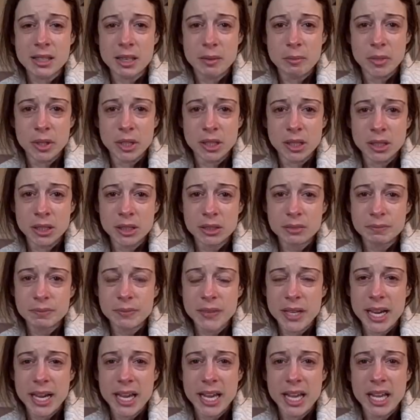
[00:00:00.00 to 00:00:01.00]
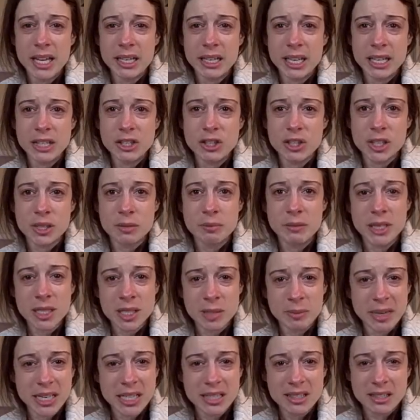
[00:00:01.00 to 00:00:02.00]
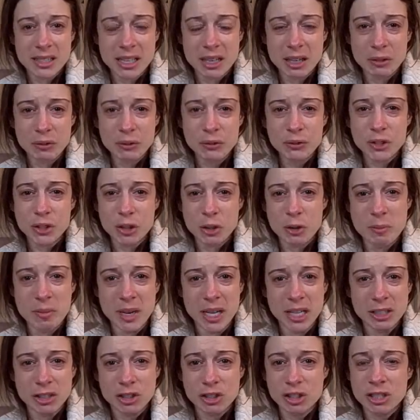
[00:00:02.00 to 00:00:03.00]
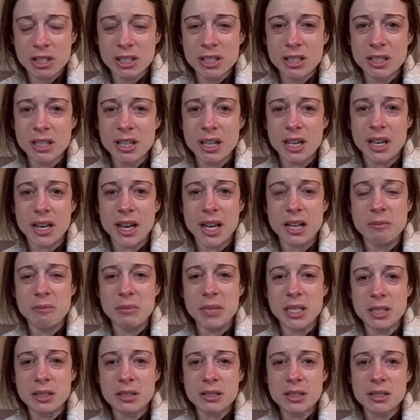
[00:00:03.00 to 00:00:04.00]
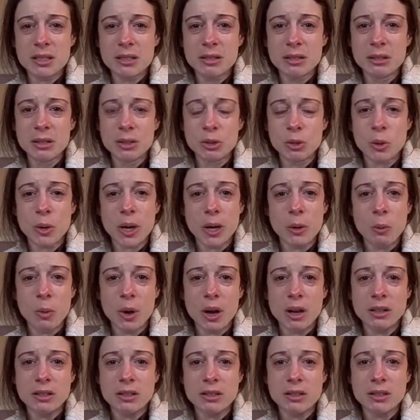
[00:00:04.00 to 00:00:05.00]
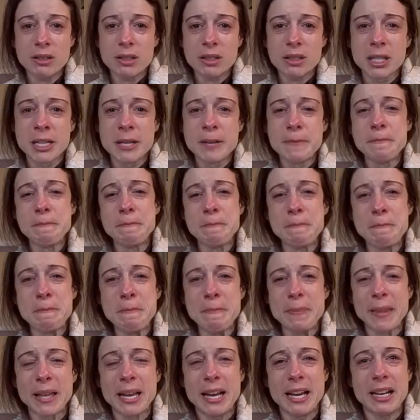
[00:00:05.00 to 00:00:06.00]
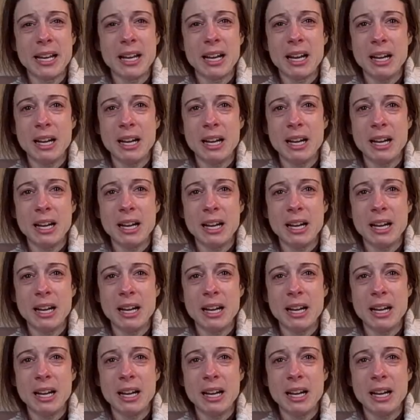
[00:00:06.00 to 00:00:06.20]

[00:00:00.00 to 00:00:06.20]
summer. And I just miss myself so much, and I miss who I was. And